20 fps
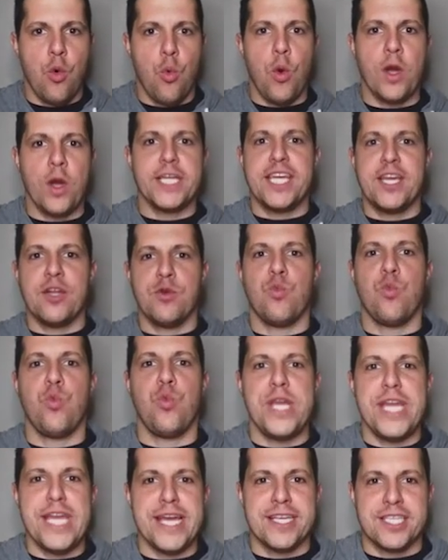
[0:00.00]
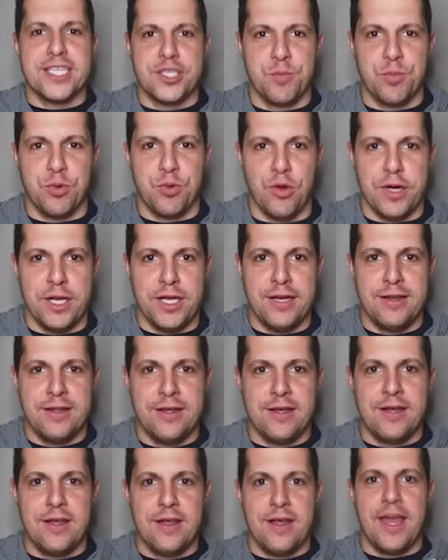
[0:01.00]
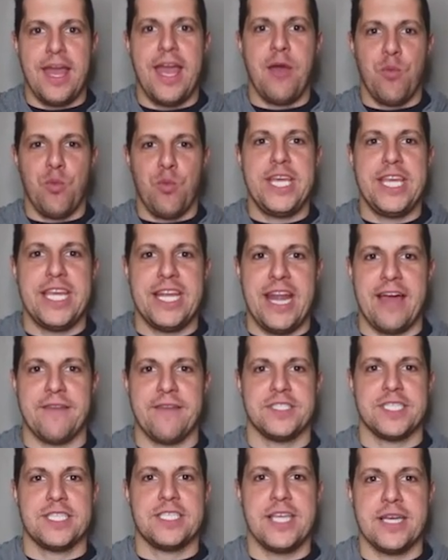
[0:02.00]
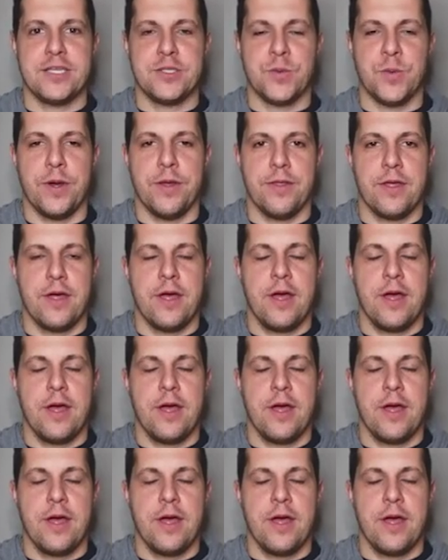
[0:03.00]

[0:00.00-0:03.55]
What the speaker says: What can we exploit and we can have success with?